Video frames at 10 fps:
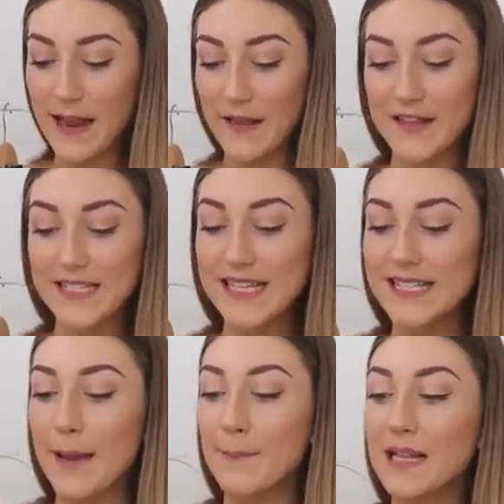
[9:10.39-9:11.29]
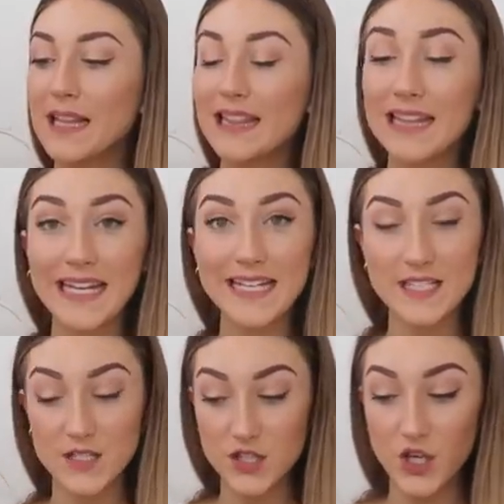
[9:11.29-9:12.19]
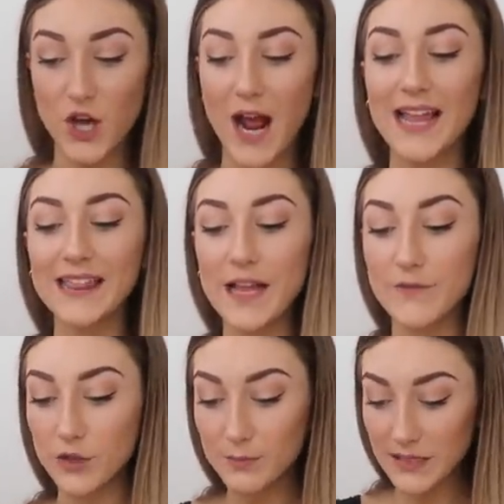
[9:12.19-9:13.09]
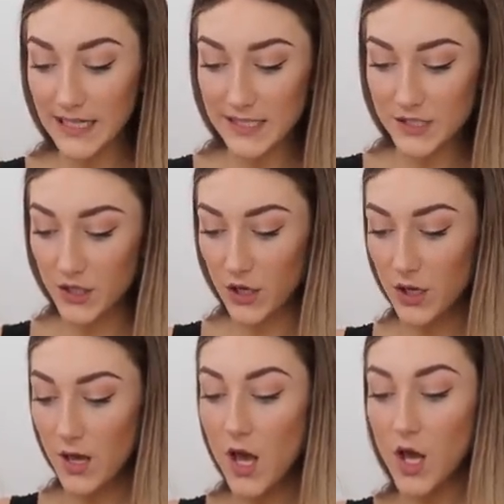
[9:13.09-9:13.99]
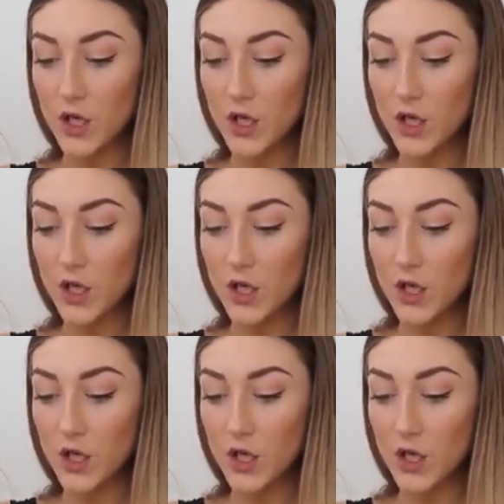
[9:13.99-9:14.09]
Now this is a pleated skirt. I love the pleated skirt.